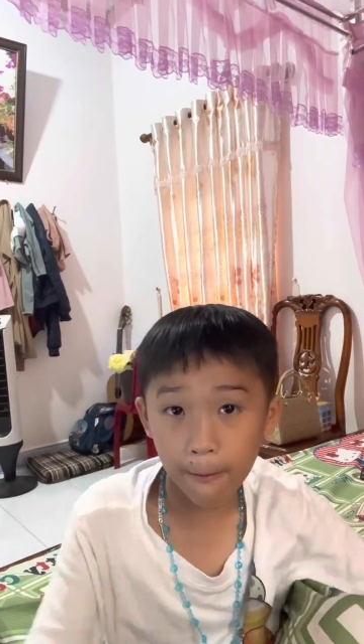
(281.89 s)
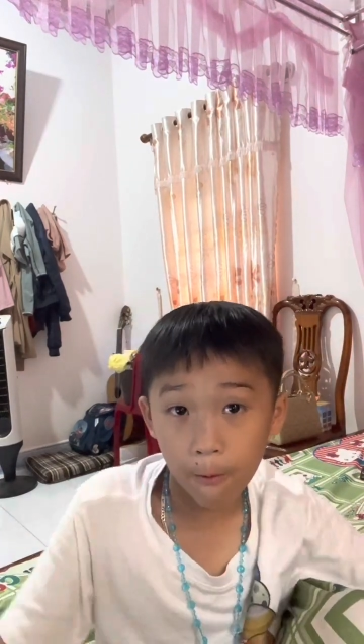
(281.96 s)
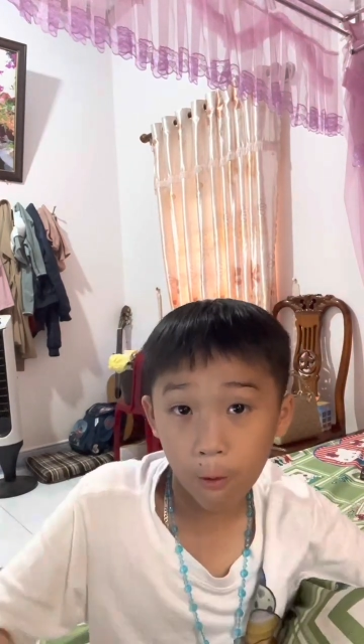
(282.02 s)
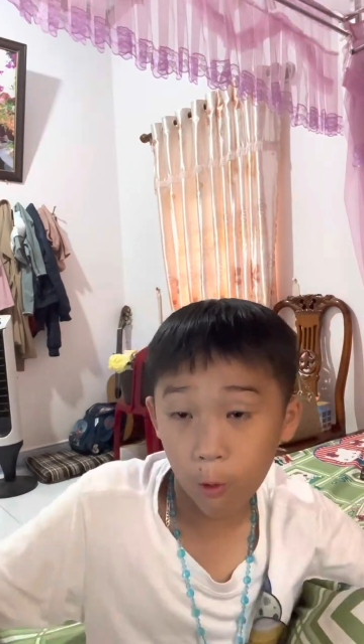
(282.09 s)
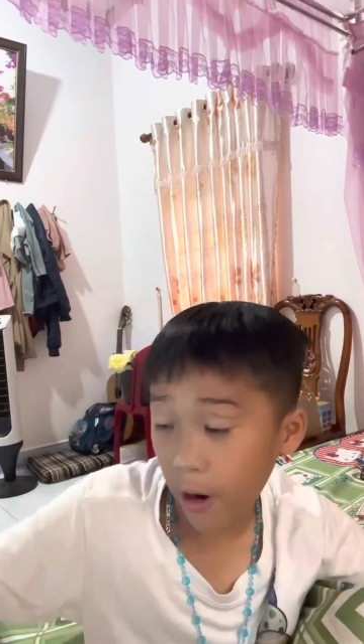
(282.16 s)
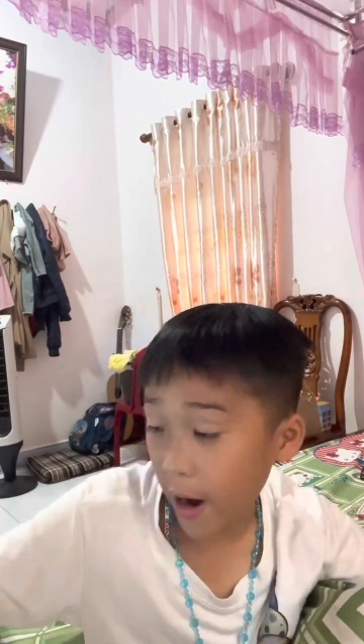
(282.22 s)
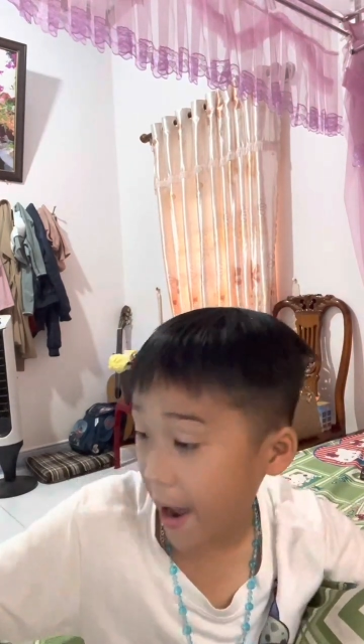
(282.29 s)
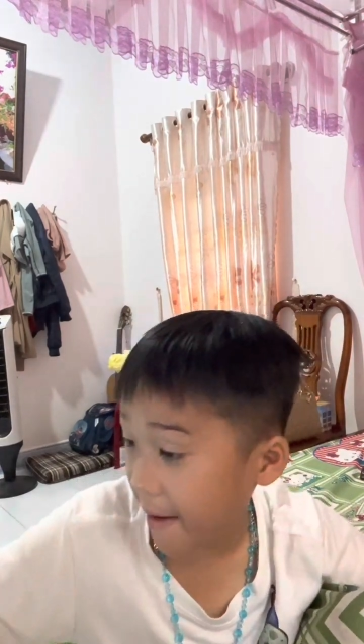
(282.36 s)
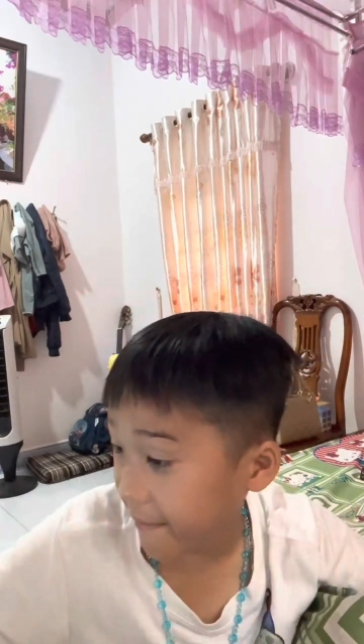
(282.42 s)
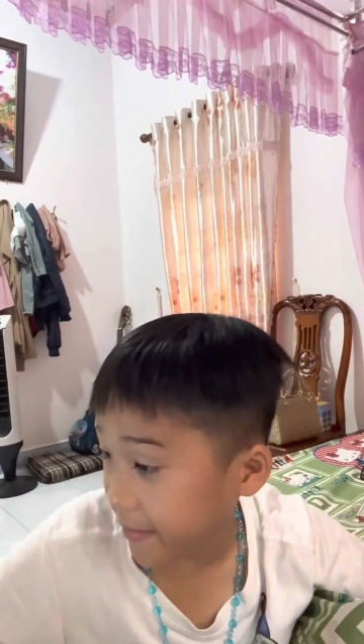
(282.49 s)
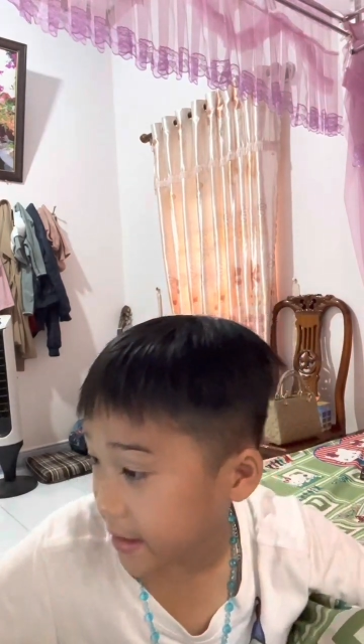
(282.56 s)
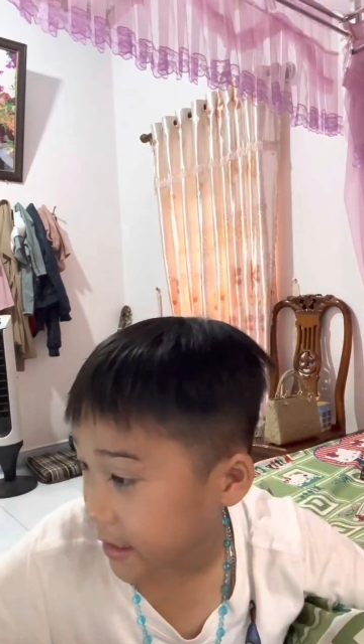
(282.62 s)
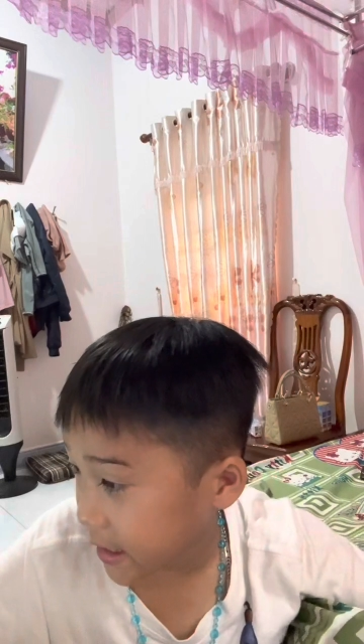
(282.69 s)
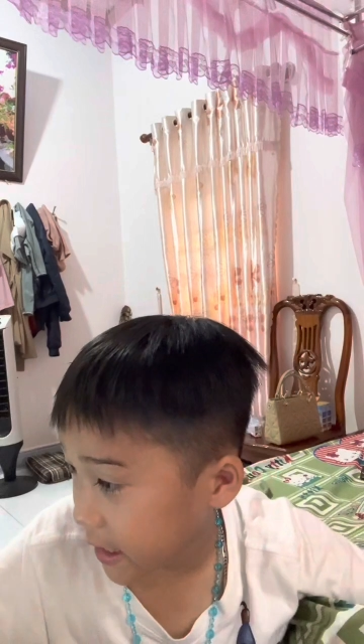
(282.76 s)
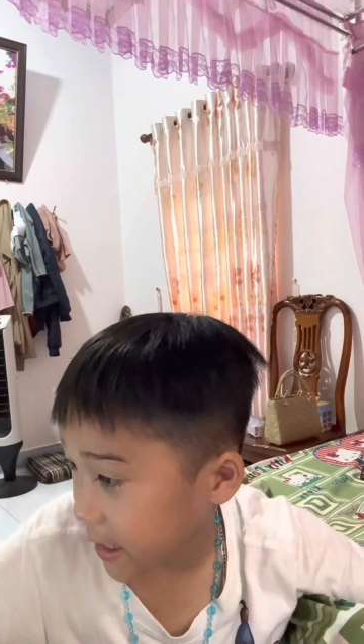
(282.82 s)

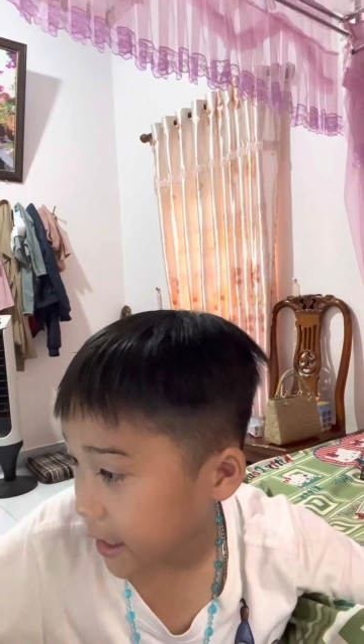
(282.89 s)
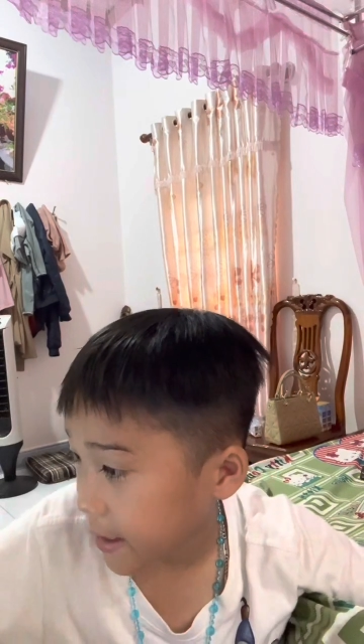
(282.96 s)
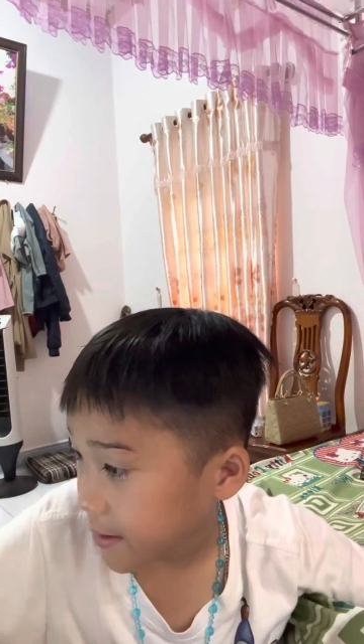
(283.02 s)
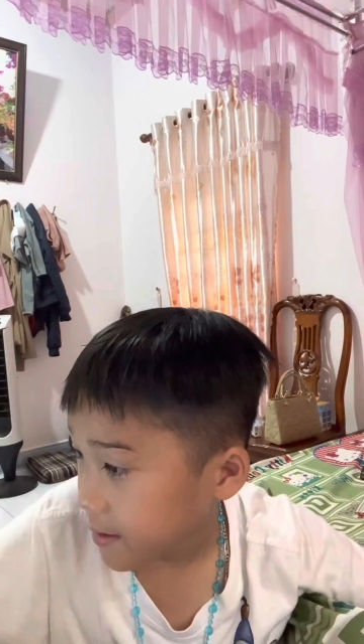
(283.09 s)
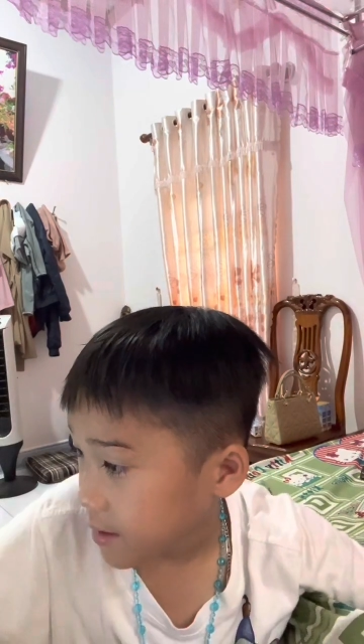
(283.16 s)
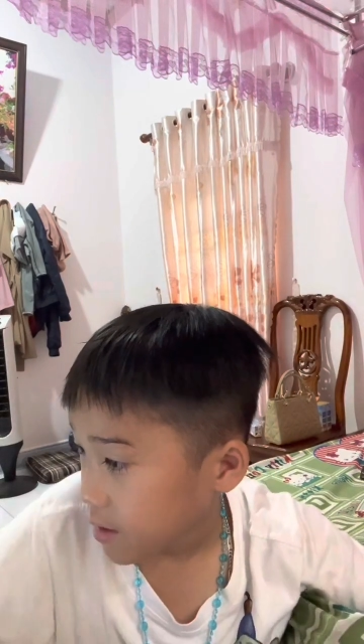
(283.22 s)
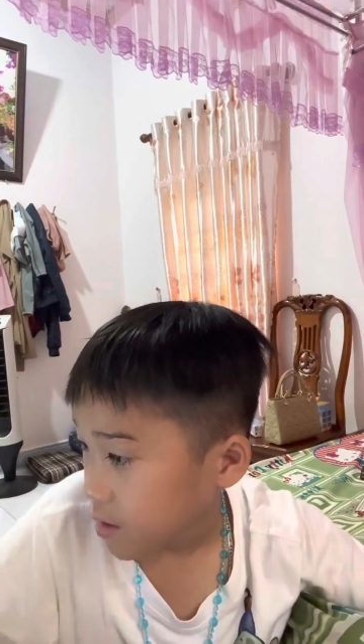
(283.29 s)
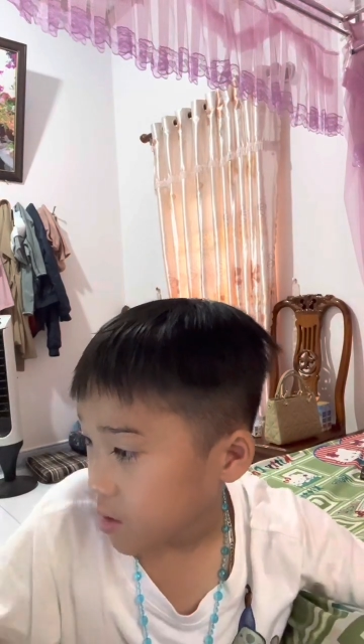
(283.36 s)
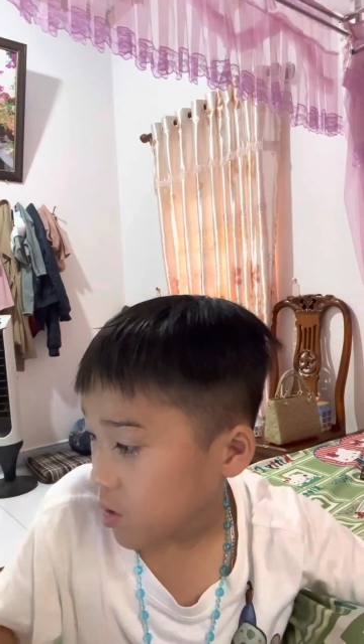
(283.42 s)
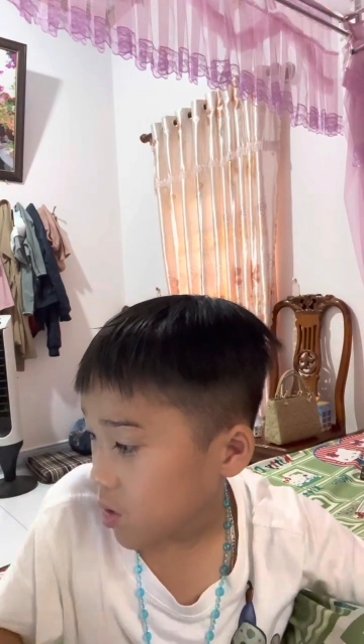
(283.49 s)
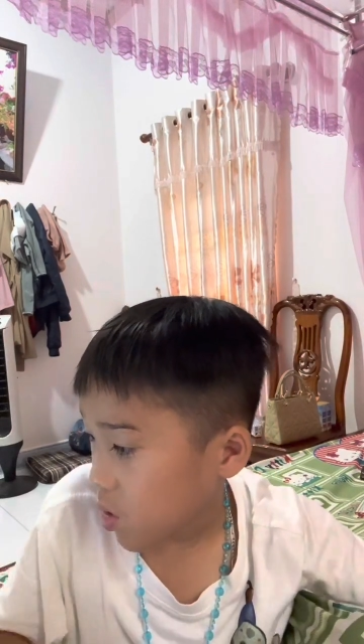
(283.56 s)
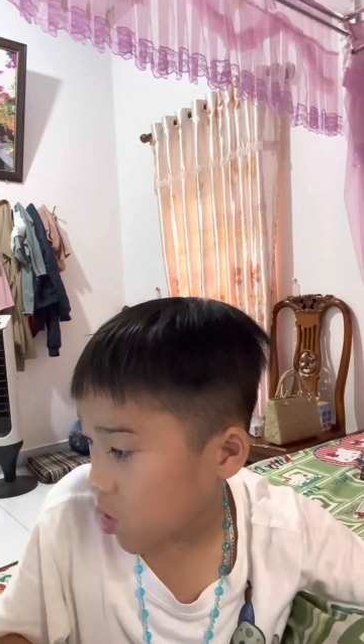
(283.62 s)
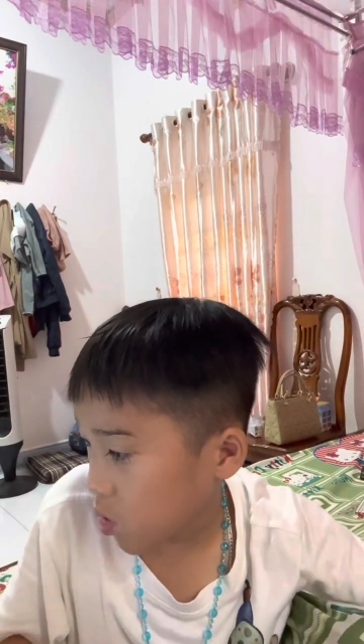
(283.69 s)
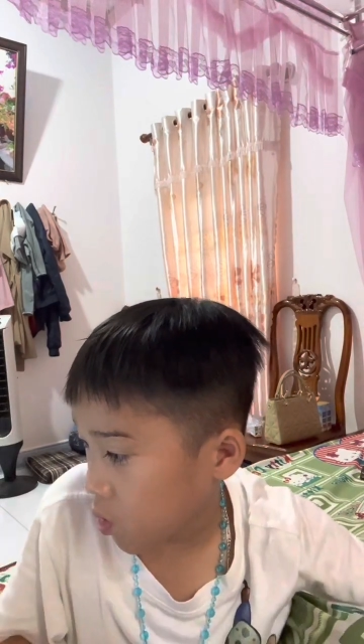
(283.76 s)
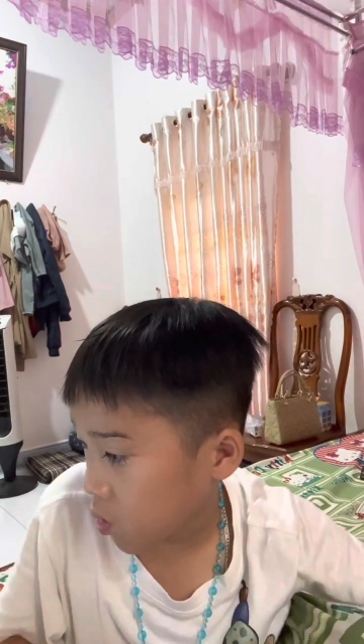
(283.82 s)
gravity.
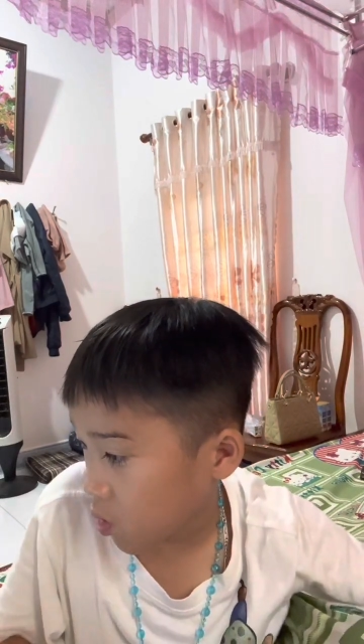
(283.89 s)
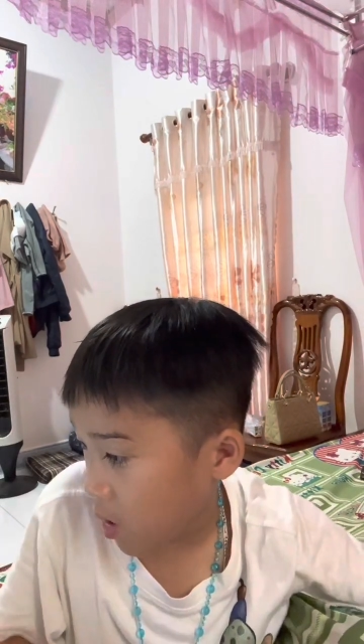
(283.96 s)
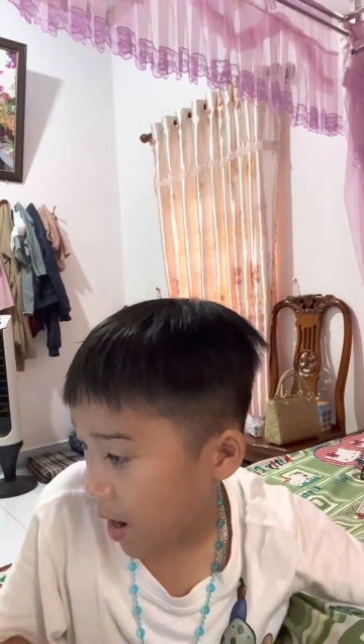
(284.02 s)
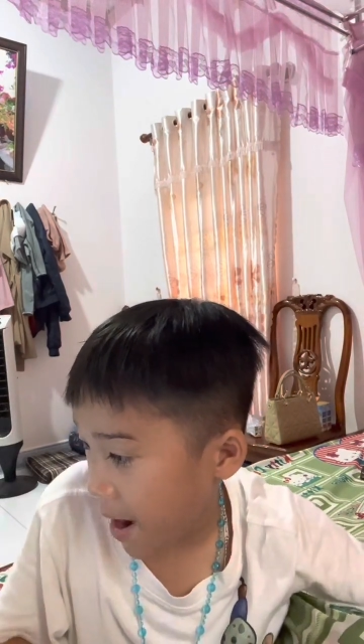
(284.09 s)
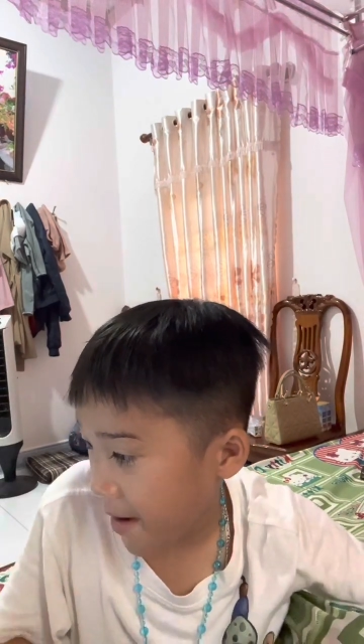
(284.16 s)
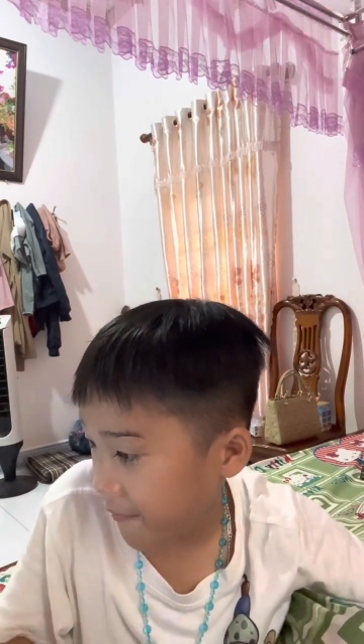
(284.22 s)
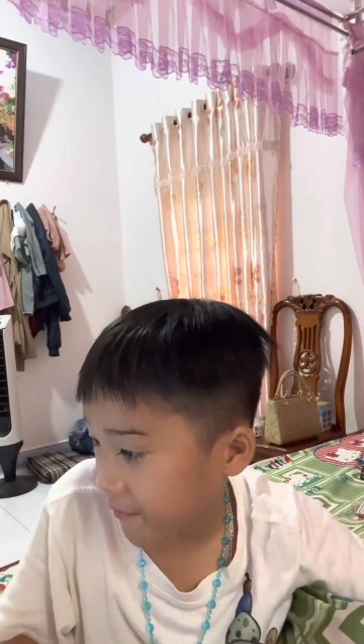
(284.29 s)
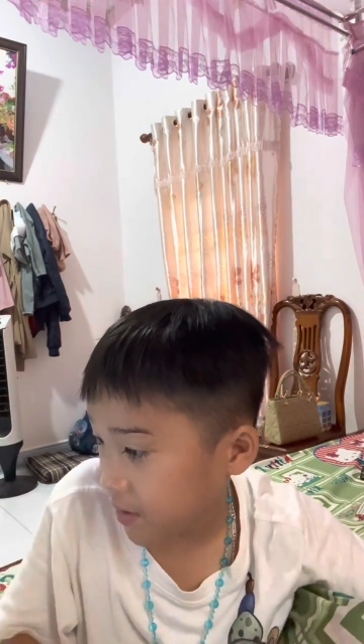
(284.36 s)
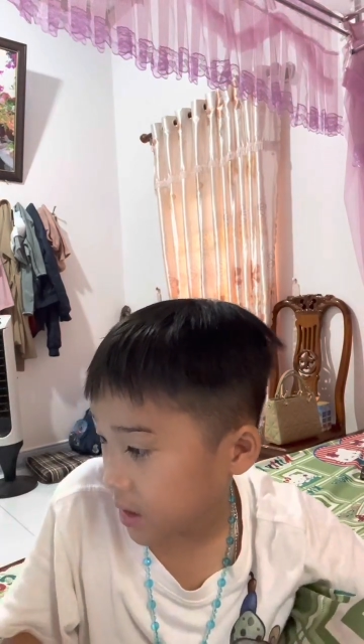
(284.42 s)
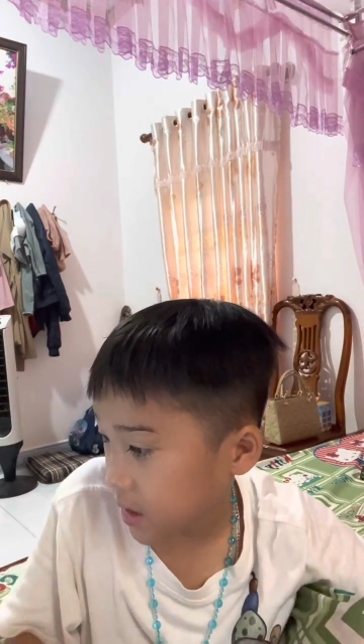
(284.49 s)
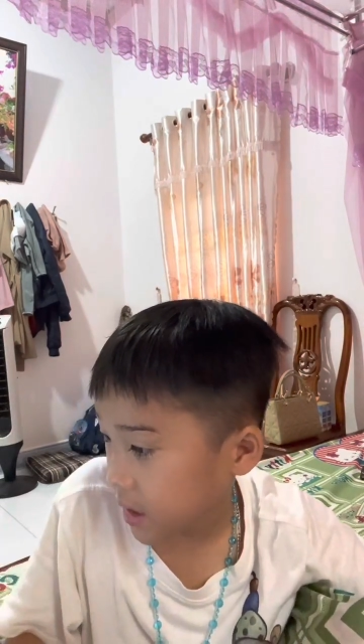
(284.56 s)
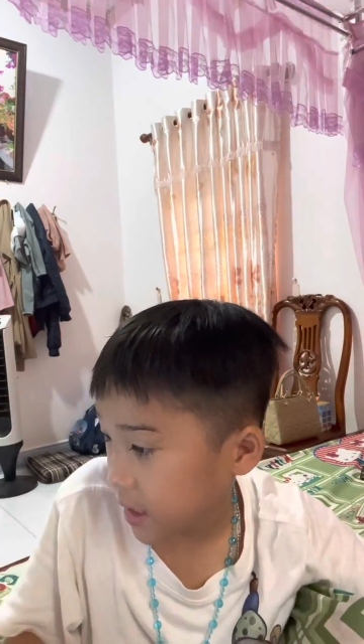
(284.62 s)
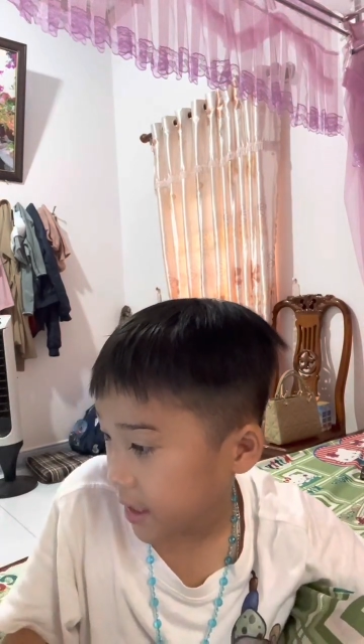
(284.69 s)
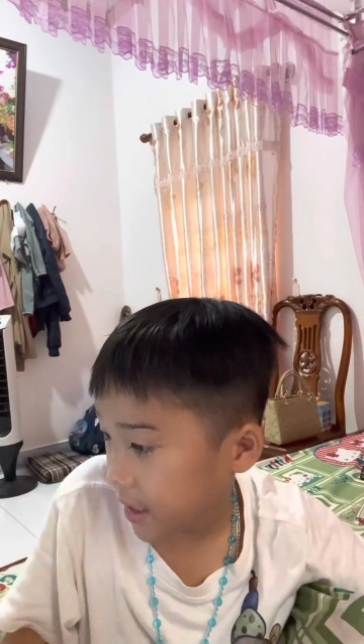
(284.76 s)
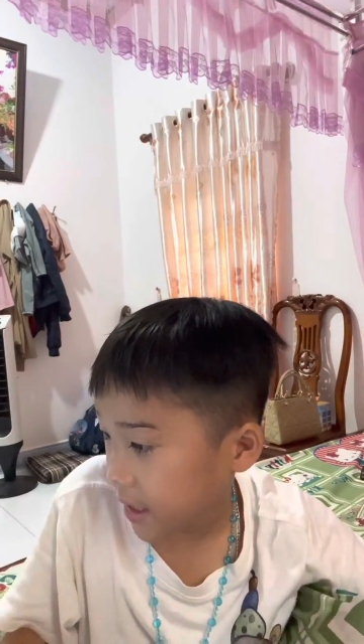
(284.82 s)

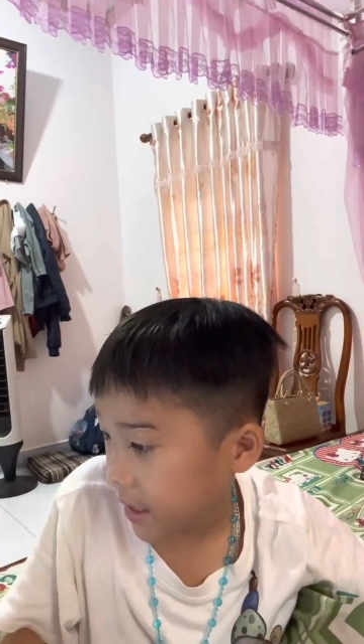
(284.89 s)
Gravity.